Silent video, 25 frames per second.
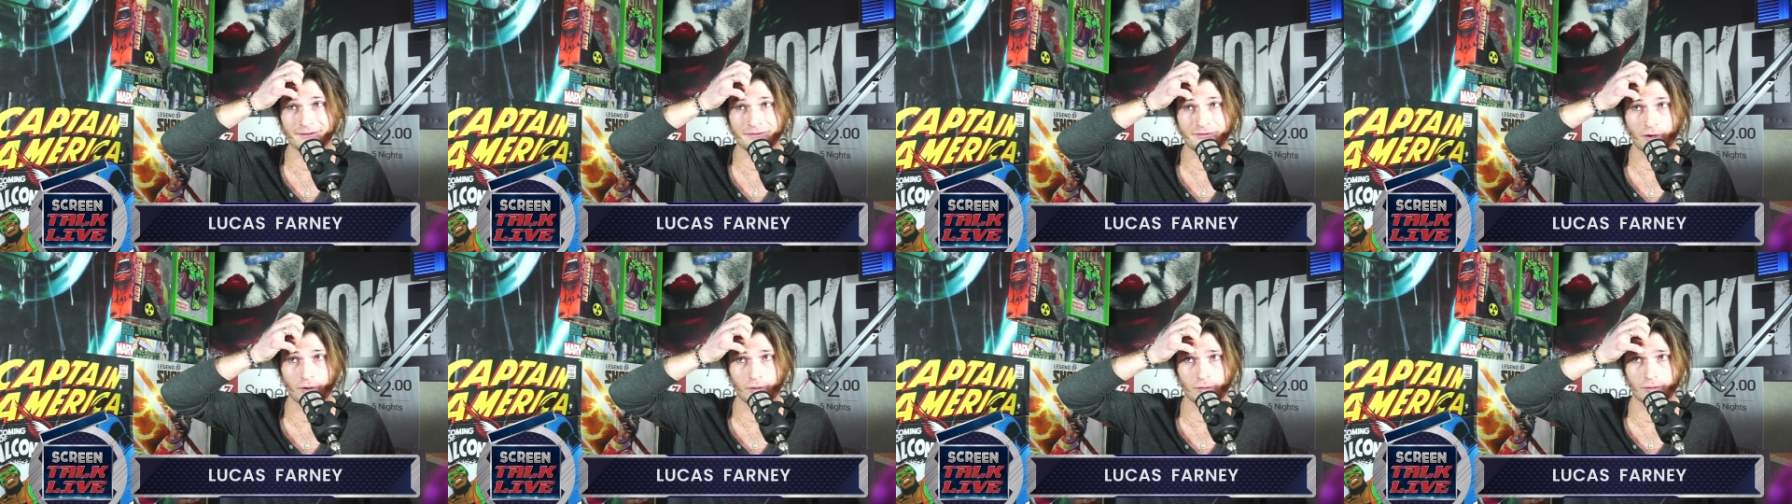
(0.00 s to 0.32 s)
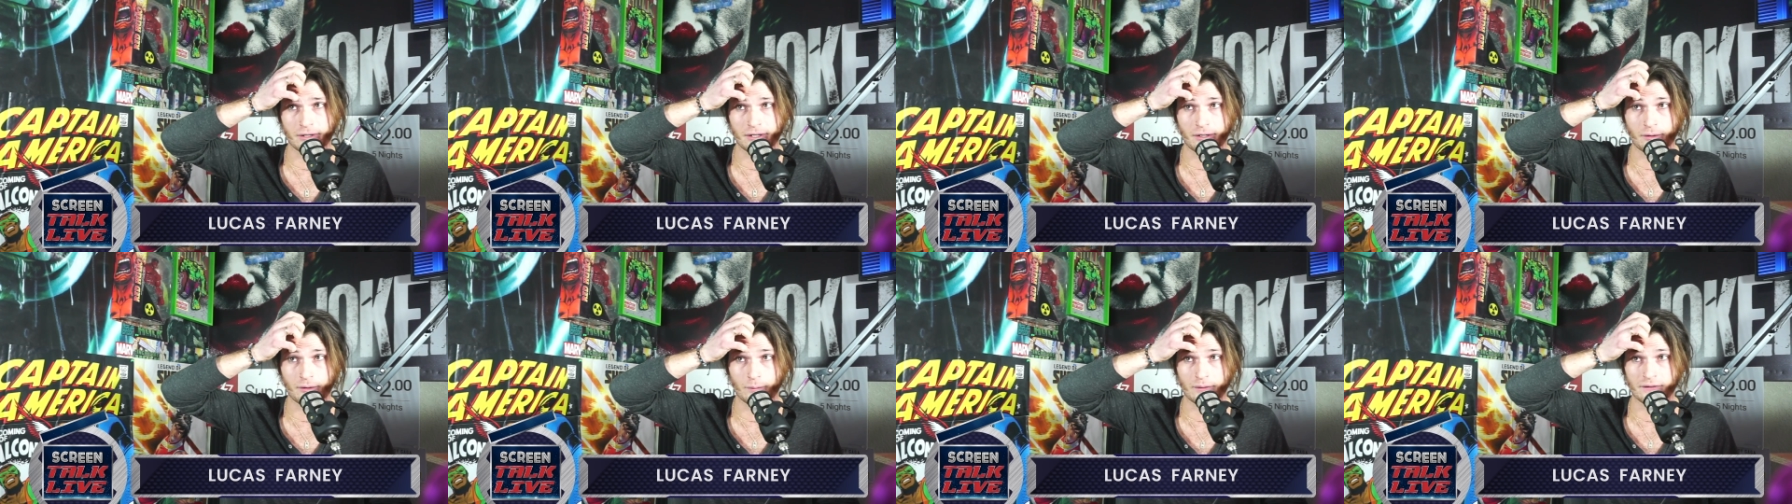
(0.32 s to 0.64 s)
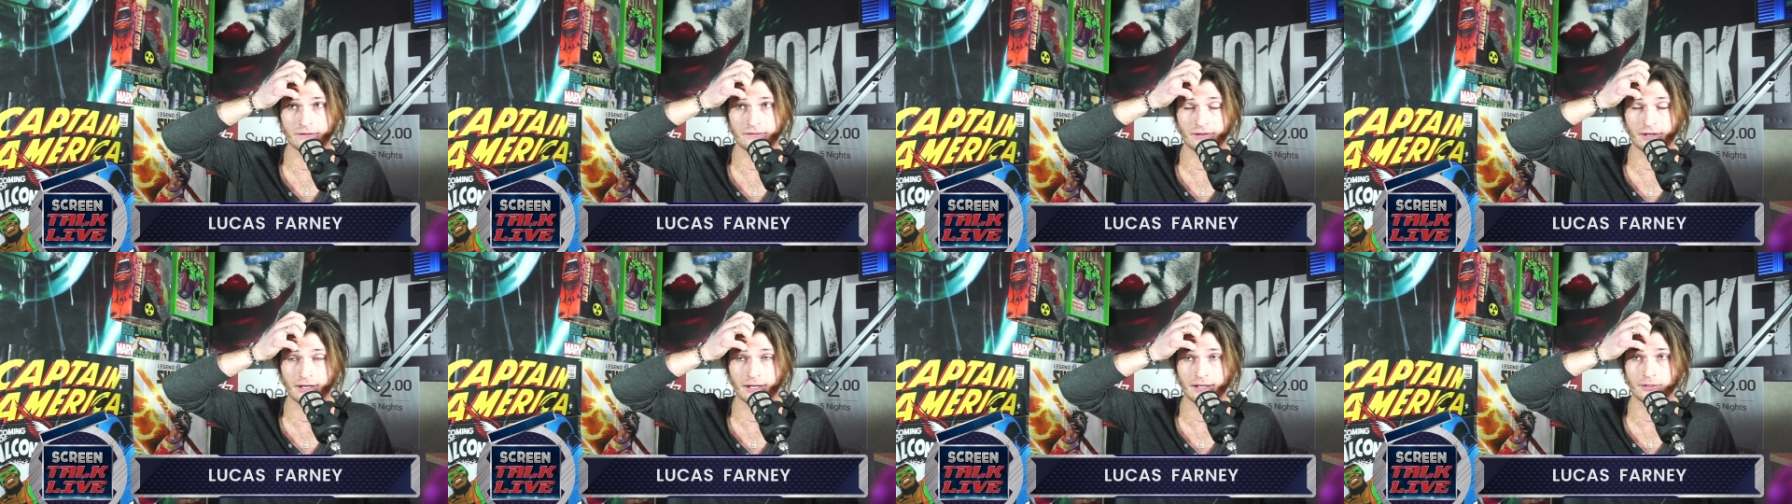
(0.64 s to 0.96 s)
totally
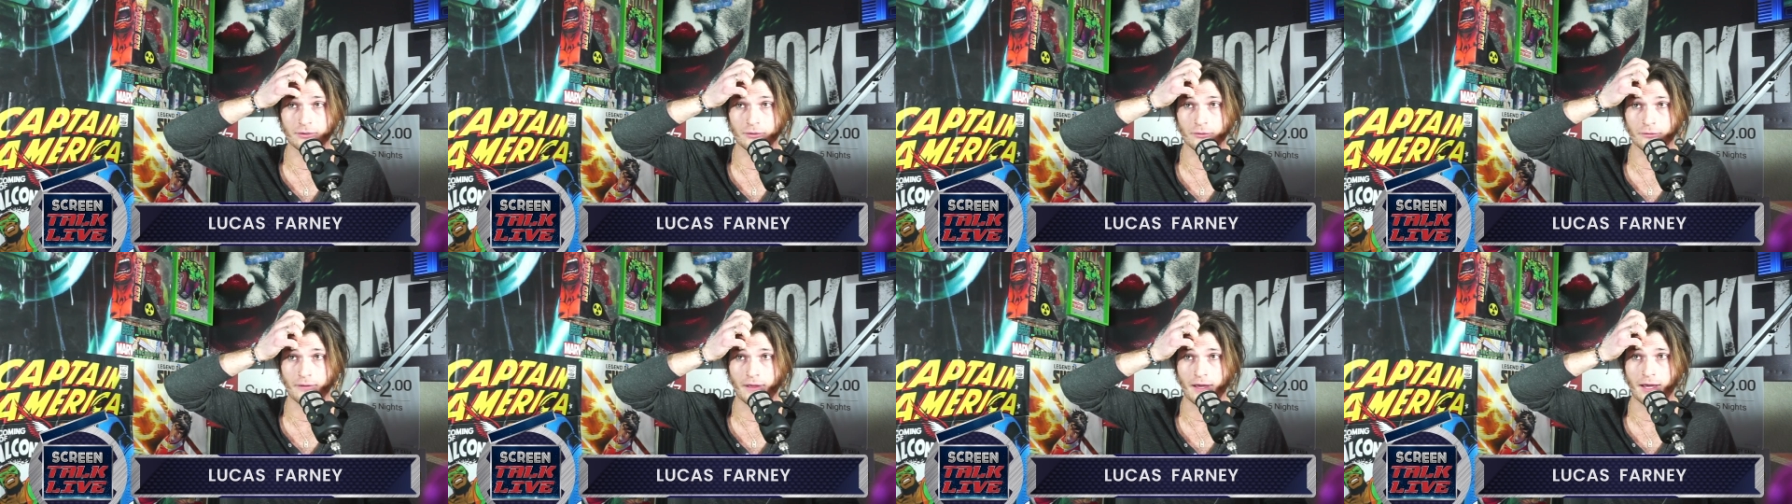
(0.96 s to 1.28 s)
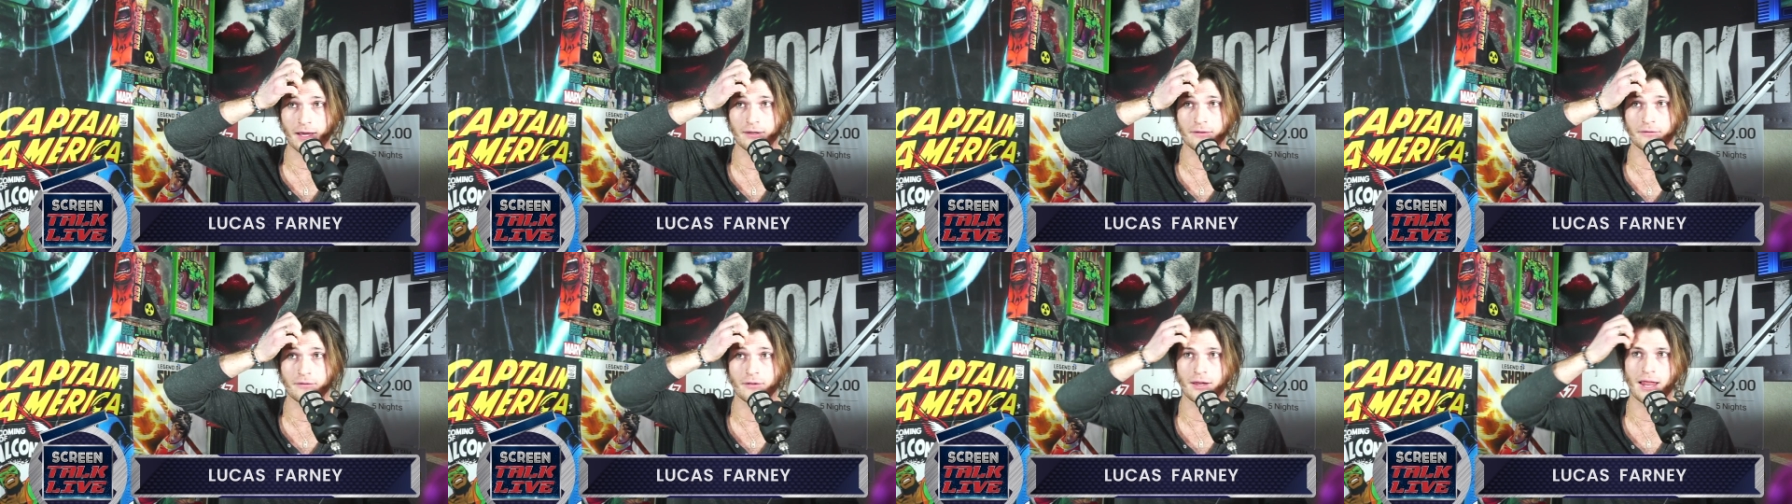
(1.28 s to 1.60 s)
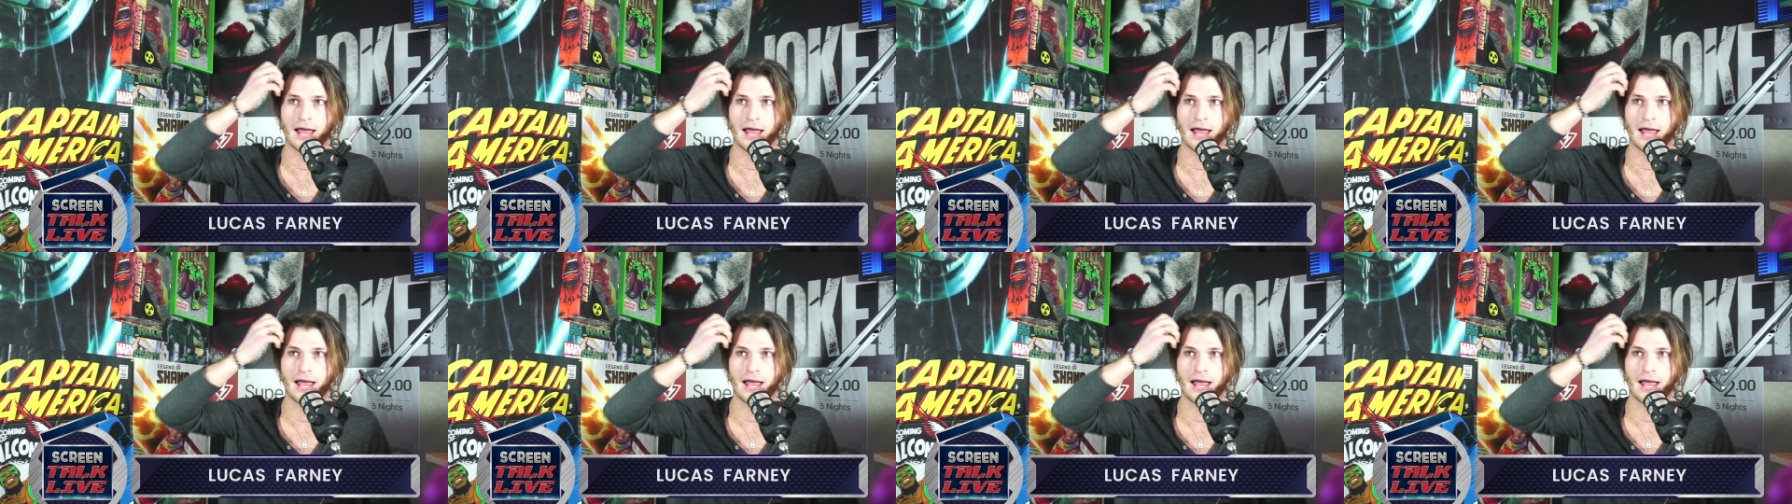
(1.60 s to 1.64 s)
coincidental that The